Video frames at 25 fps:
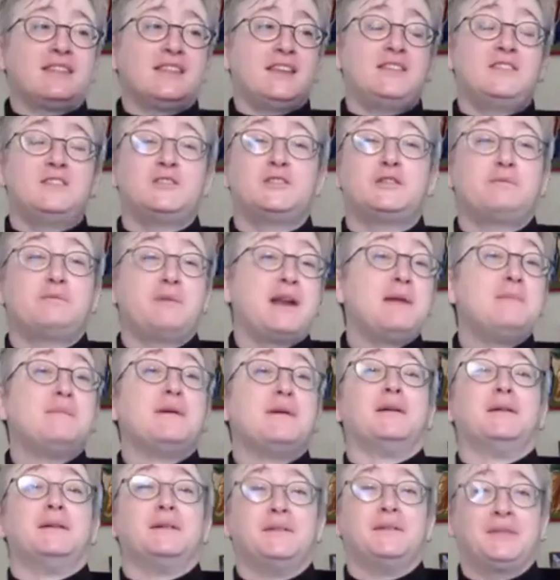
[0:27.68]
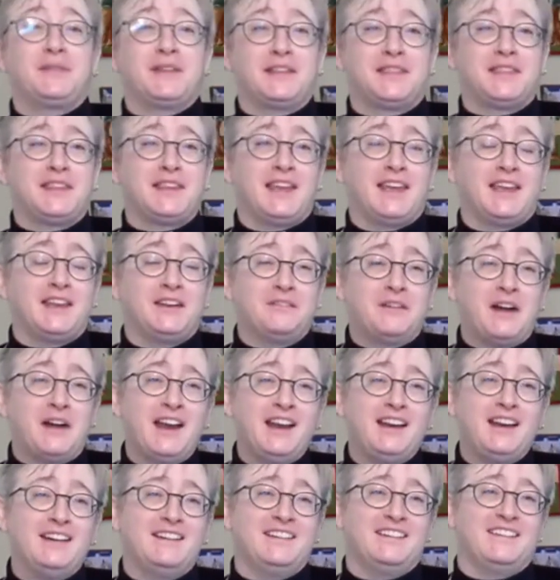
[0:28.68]
and then there's a rainbow at the end,
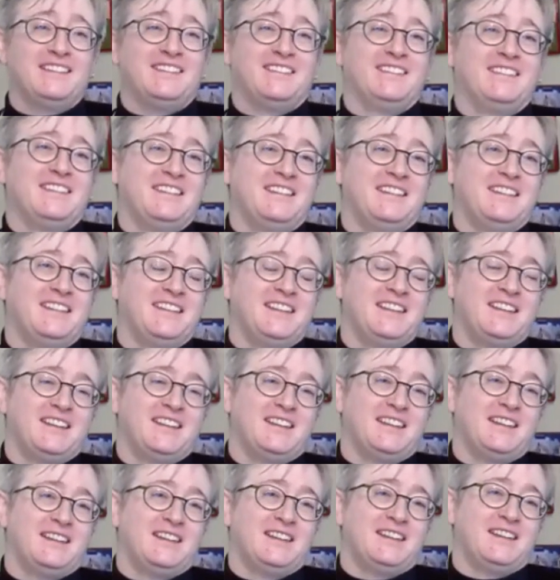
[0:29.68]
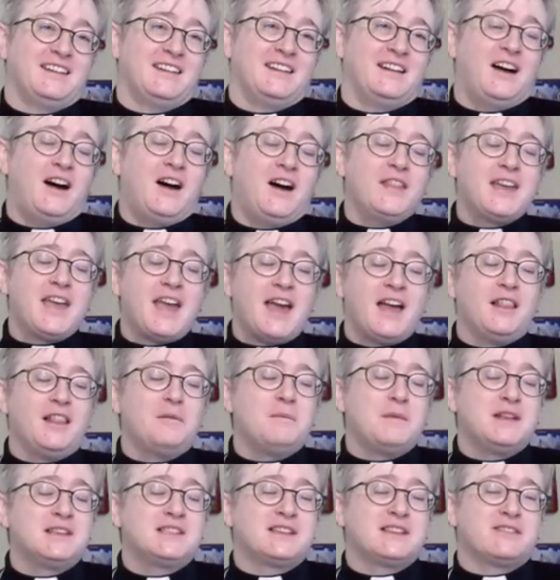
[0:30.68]
right? All the
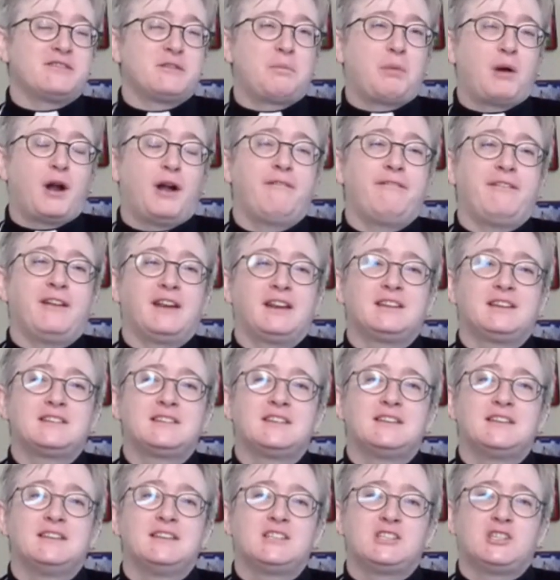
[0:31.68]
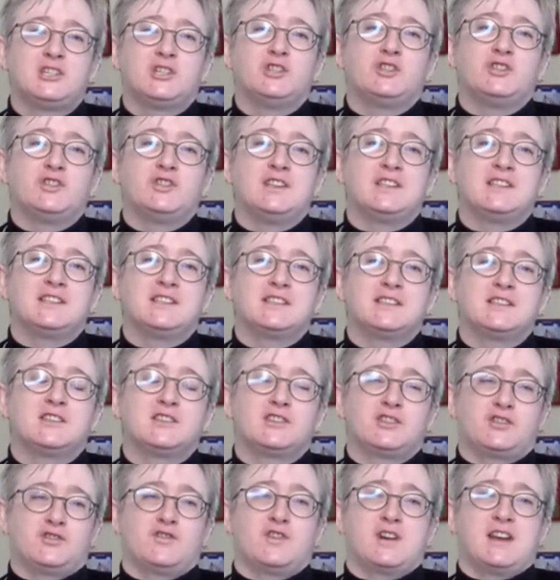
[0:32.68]
elements of a perfect children's
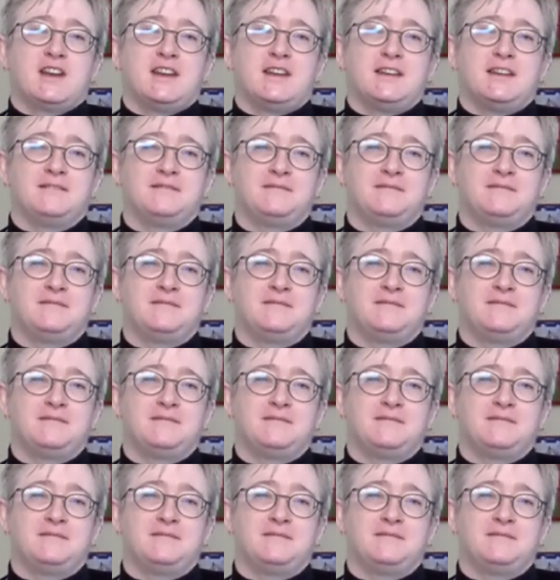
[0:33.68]
story.